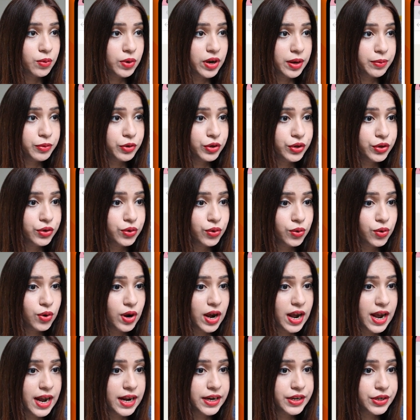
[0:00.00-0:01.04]
what I'm going to
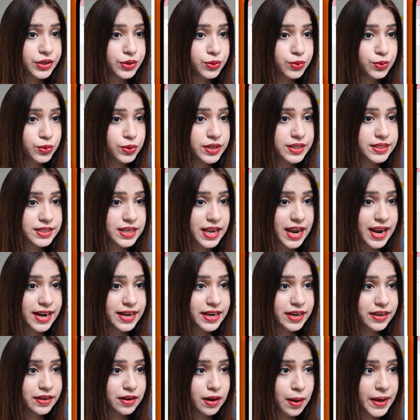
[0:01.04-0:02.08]
go and do is
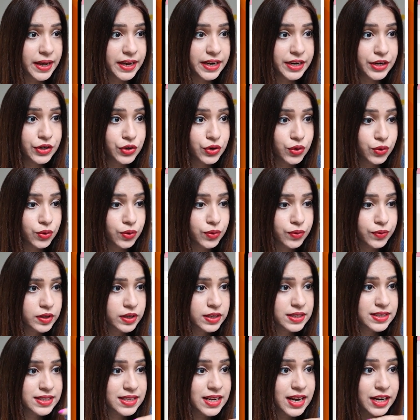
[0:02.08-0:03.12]
edit my intro.
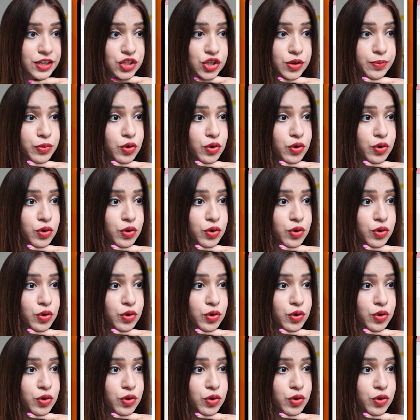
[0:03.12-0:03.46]
You can select your